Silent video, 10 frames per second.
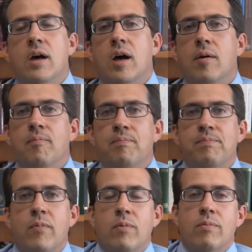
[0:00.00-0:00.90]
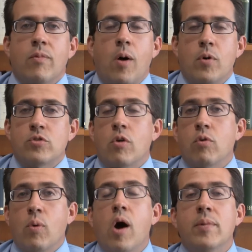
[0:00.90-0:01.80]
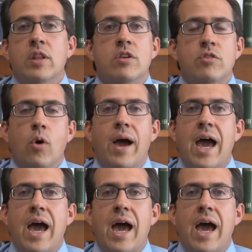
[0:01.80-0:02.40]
um, almost overwhelmingly so,